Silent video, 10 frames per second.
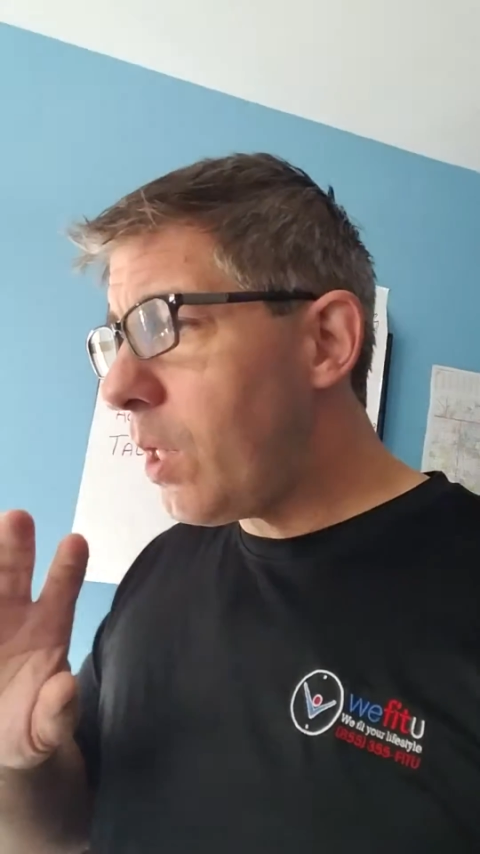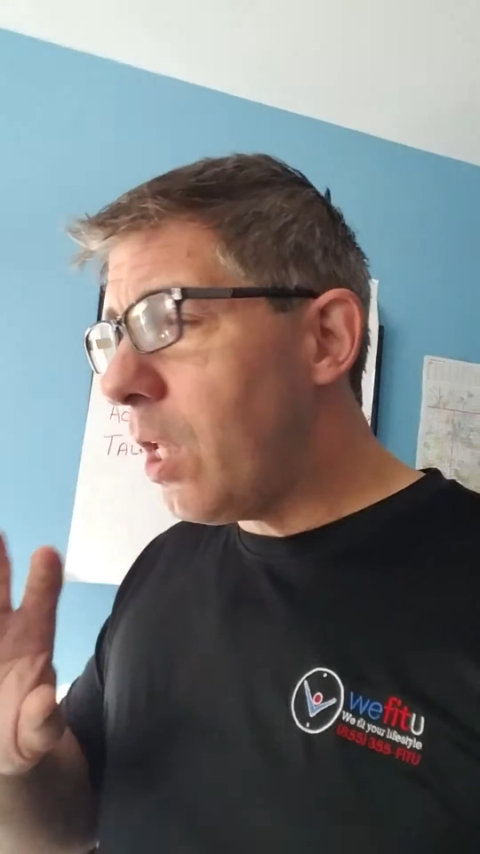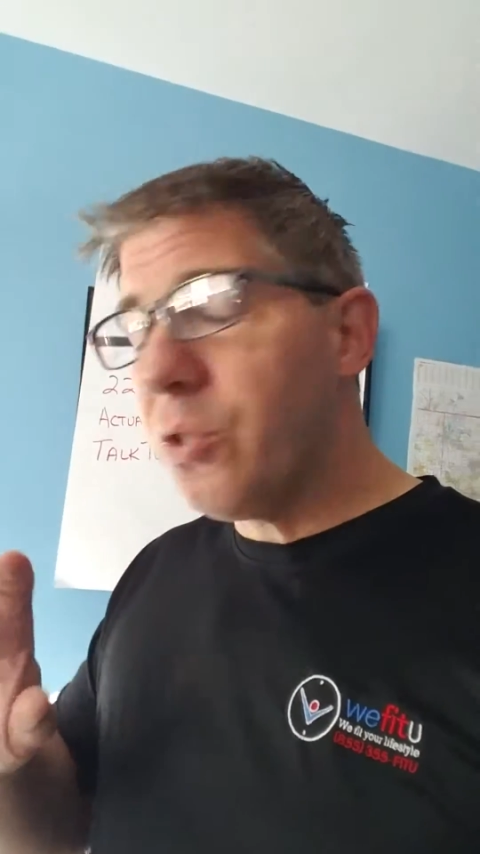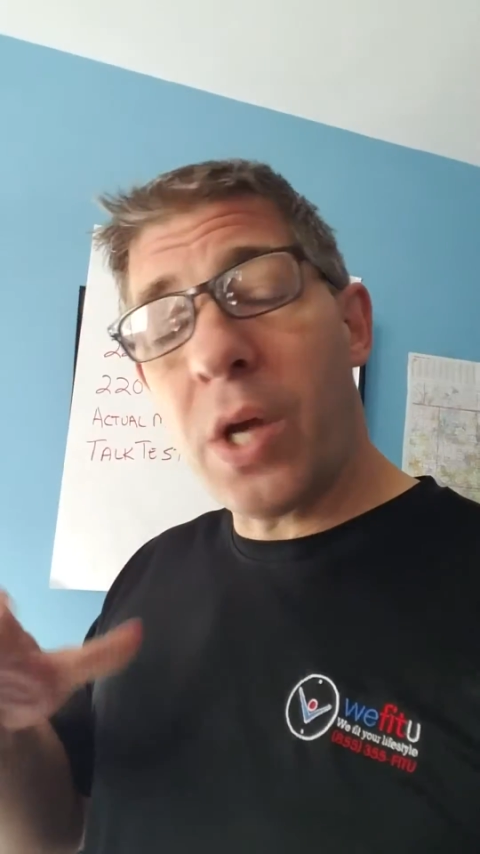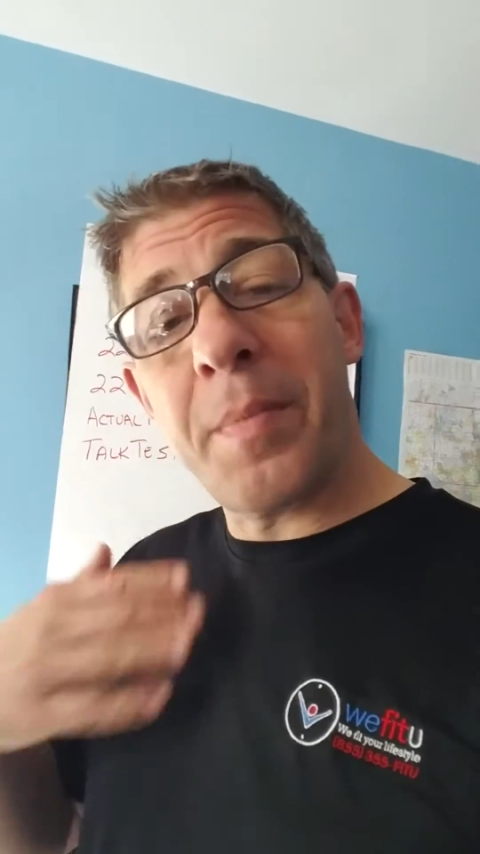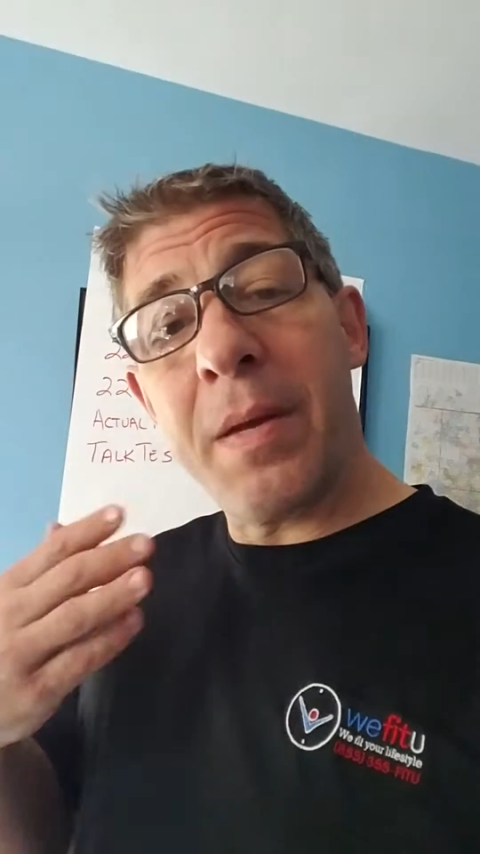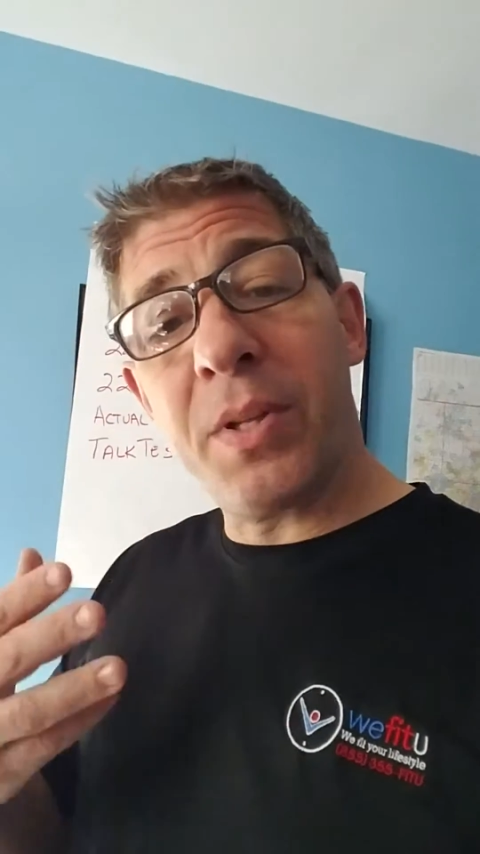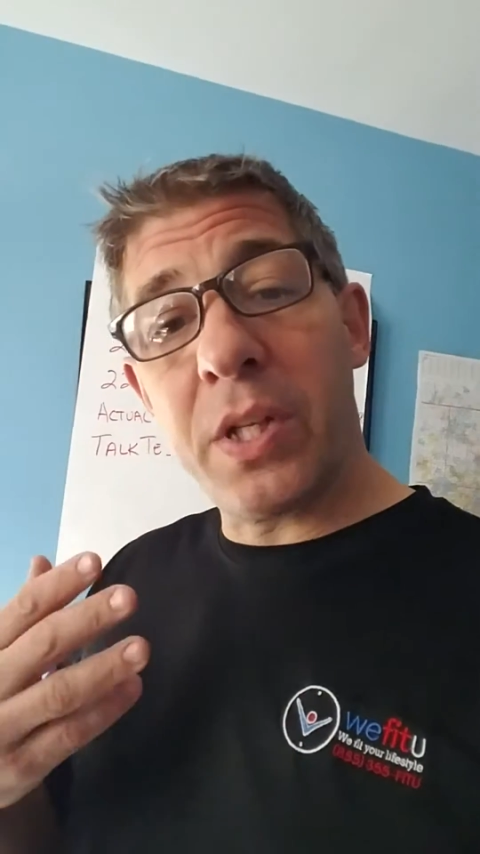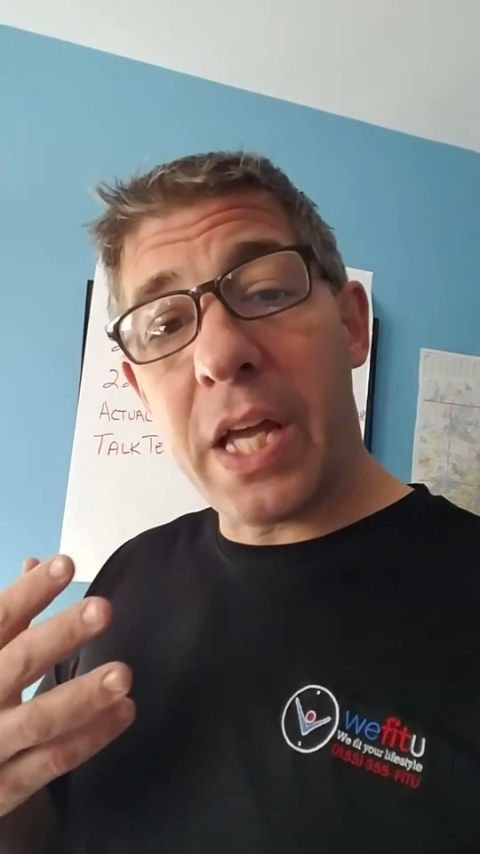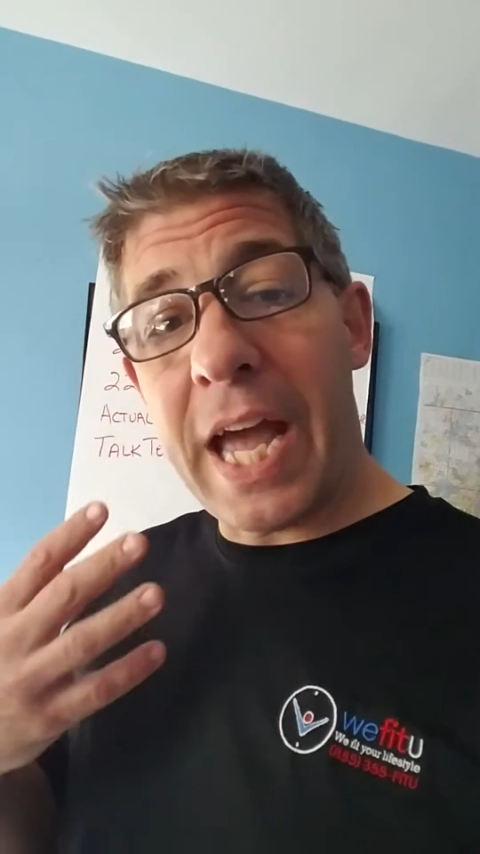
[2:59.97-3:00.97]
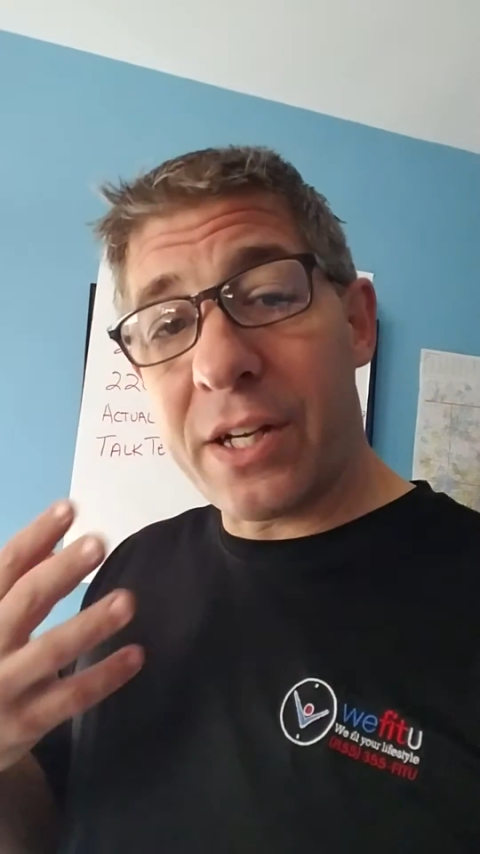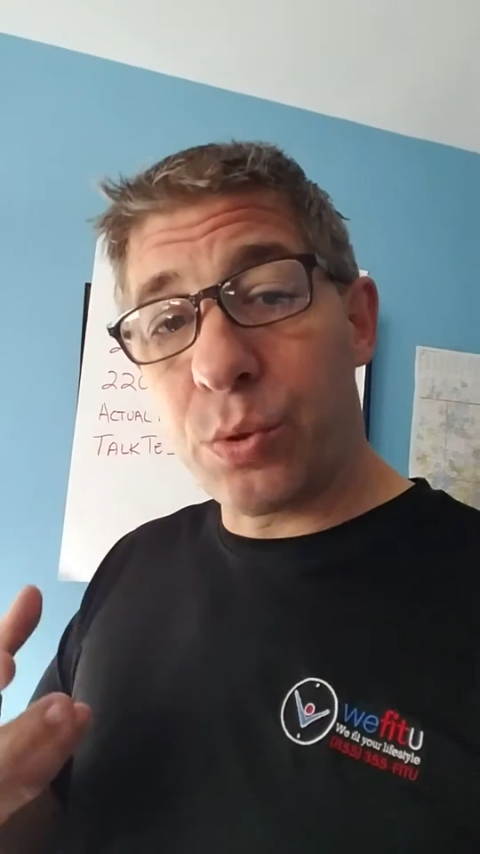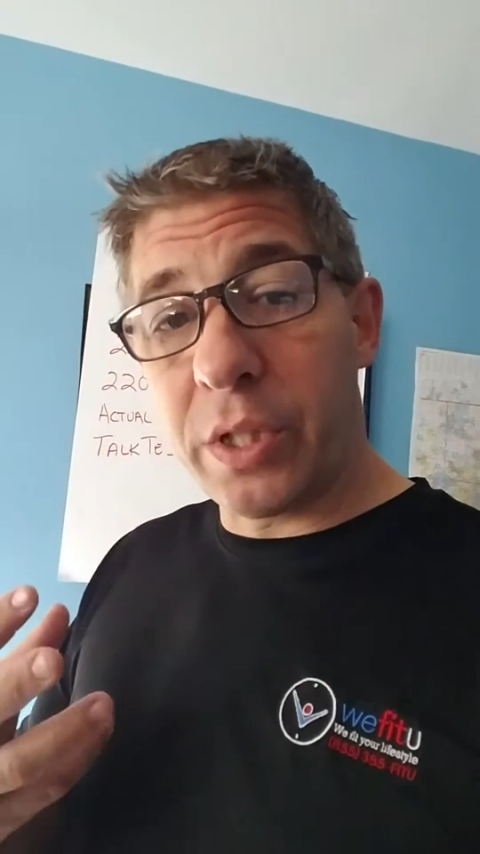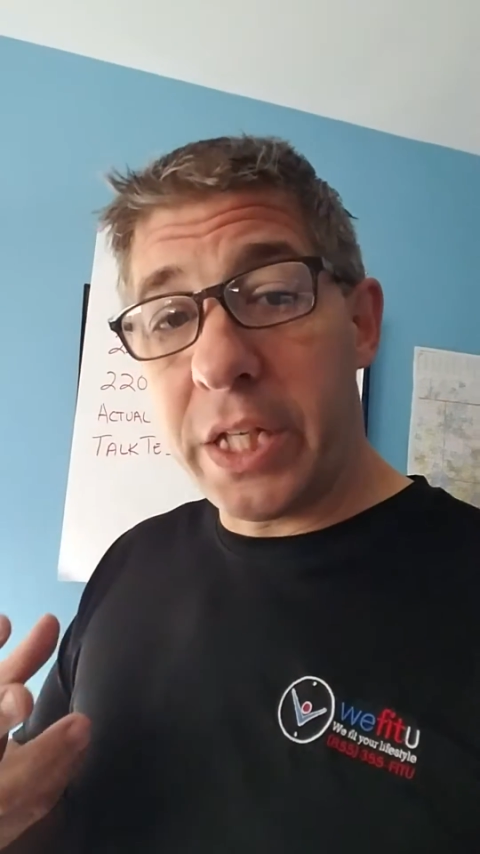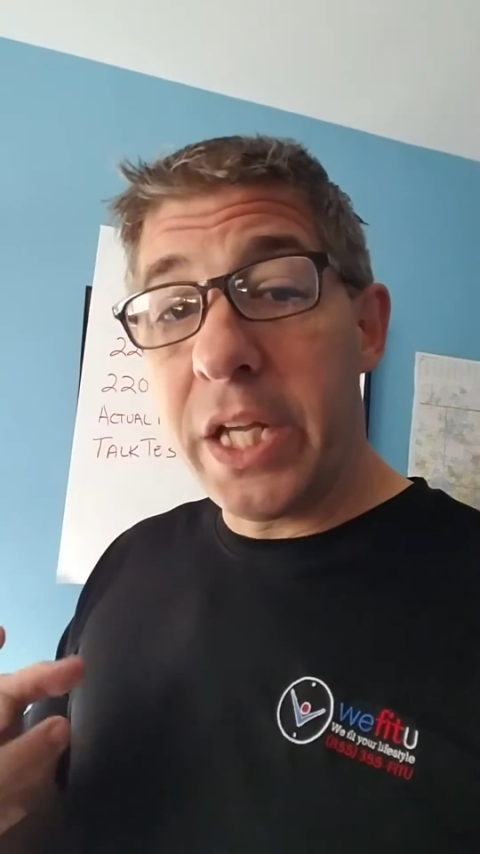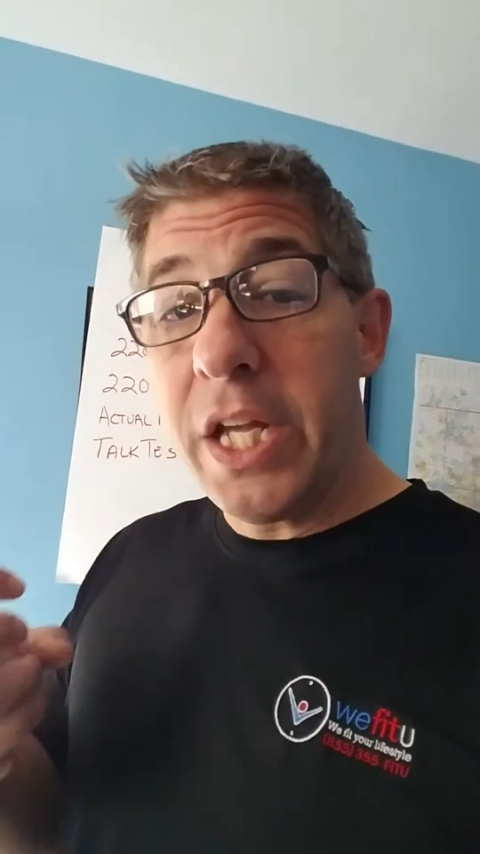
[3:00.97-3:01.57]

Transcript: So I'm able to actually